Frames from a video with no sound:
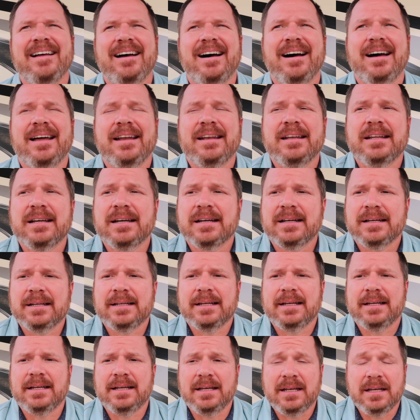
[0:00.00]
And
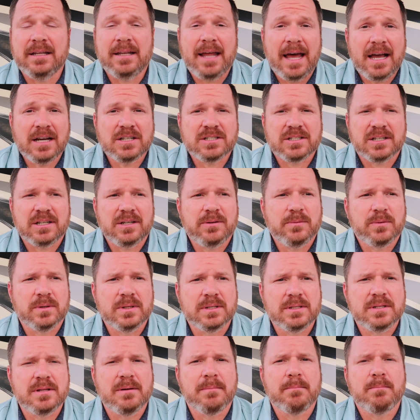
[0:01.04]
it actually
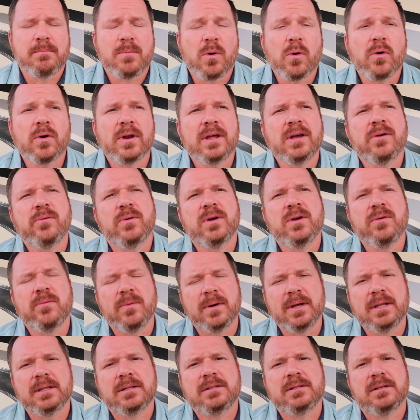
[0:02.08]
was the morning we
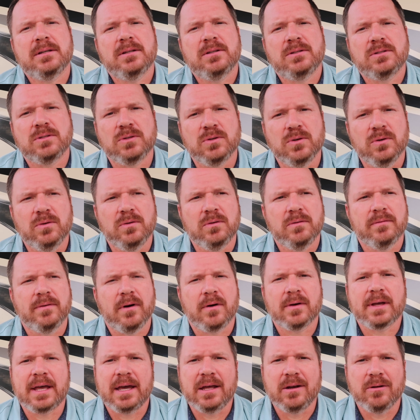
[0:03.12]
went to
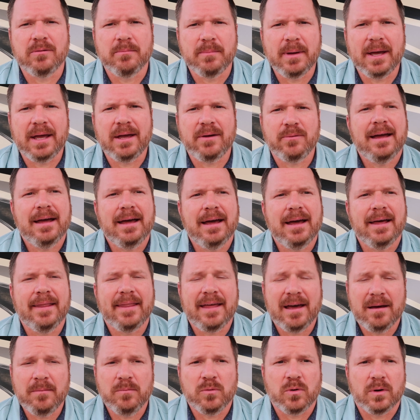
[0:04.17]
Volcano Bay, and
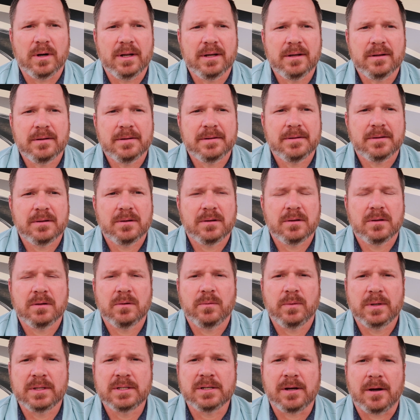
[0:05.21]
that morning
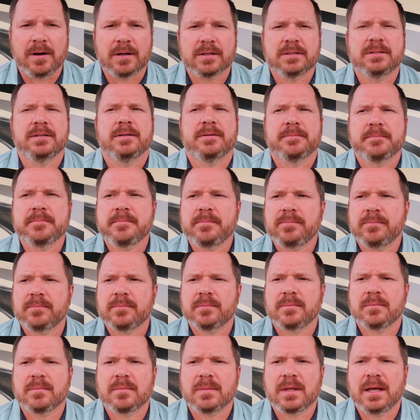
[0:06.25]
we talked,
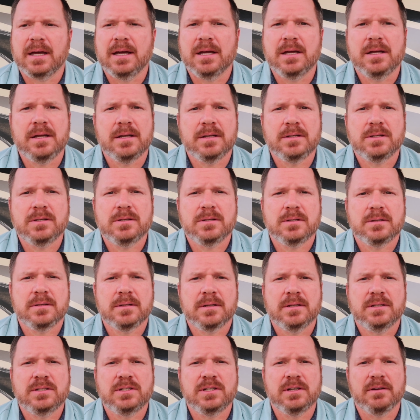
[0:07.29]
and
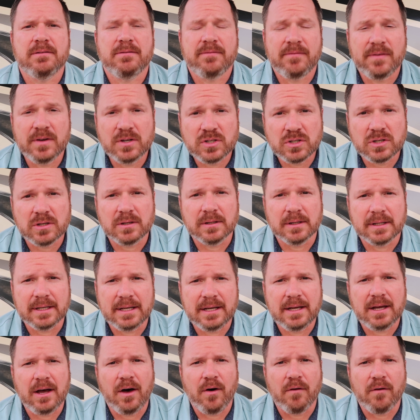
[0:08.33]
she officially